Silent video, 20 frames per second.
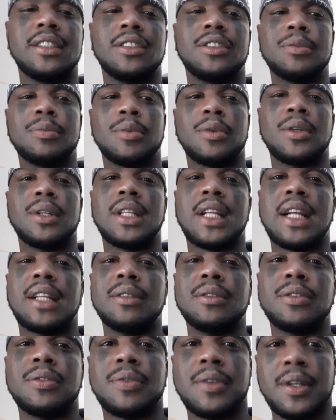It's your boy, Light
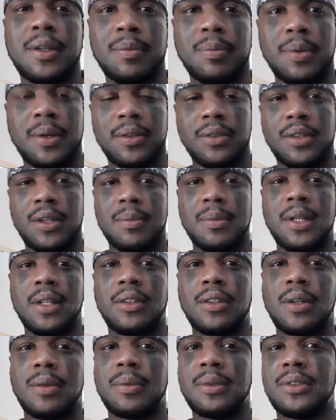Luciferian Prince, coming at
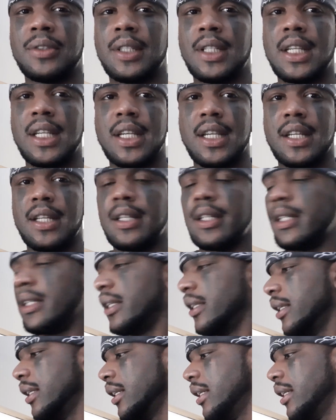y'all once again.